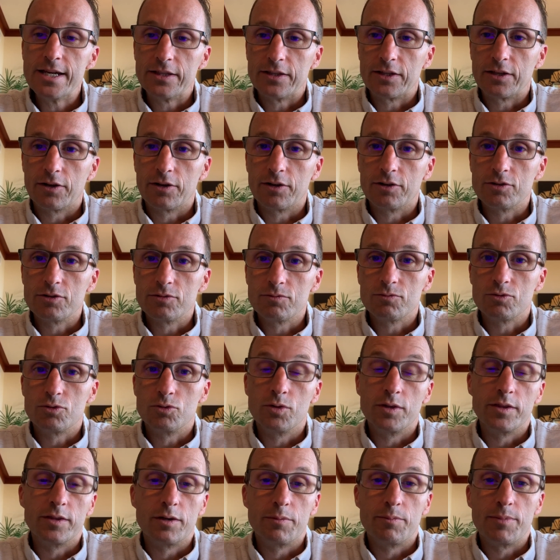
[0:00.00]
They are
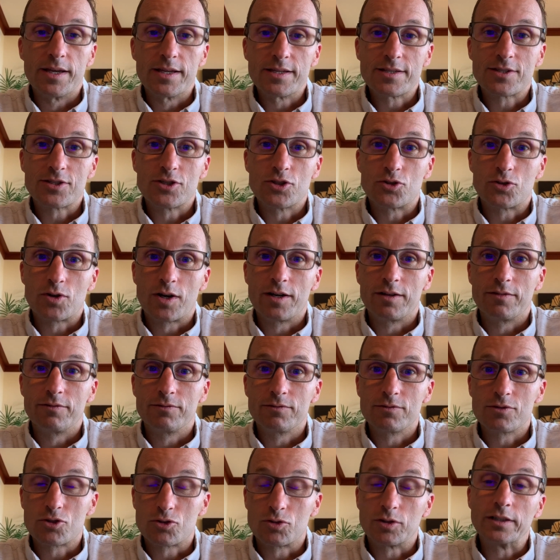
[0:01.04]
doing their best to try to
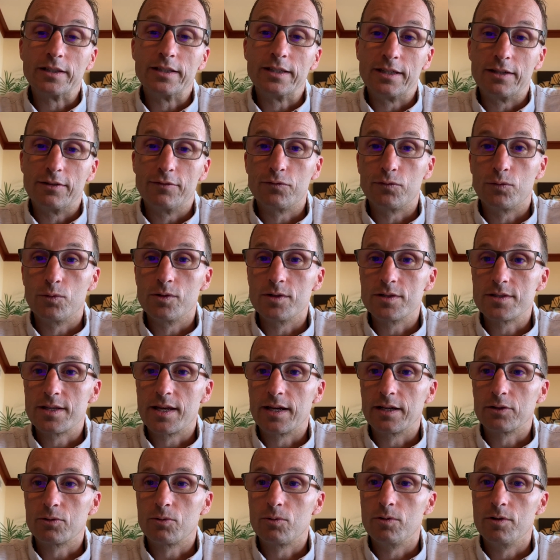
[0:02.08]
strictly enforce
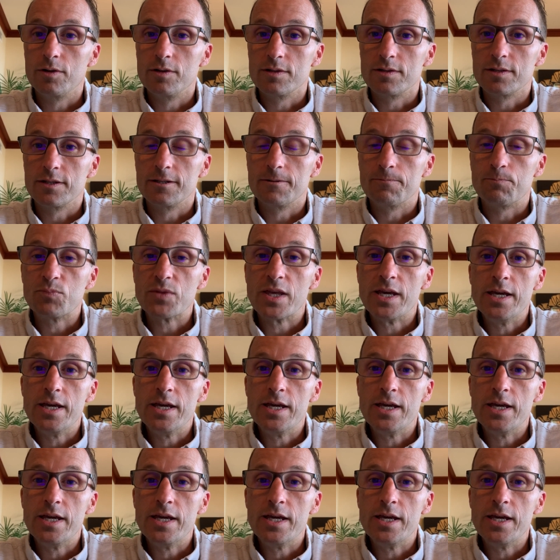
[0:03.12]
that quarantine.